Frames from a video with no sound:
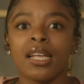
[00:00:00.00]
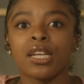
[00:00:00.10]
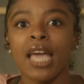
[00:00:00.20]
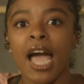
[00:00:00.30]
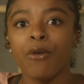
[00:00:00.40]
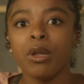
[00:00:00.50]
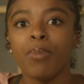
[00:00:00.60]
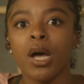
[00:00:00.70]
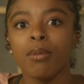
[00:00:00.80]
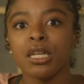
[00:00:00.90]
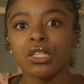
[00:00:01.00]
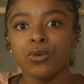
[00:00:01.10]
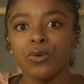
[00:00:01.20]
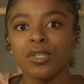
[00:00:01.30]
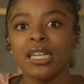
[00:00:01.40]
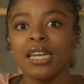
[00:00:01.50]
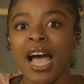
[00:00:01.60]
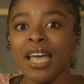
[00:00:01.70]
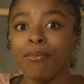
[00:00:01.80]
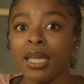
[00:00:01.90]
County Public Schools did not
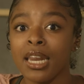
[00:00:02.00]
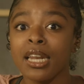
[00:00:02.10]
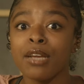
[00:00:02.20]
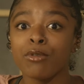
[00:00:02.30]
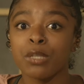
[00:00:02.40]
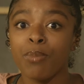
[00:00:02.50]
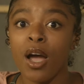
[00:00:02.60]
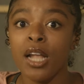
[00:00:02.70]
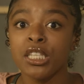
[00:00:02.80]
immediately respond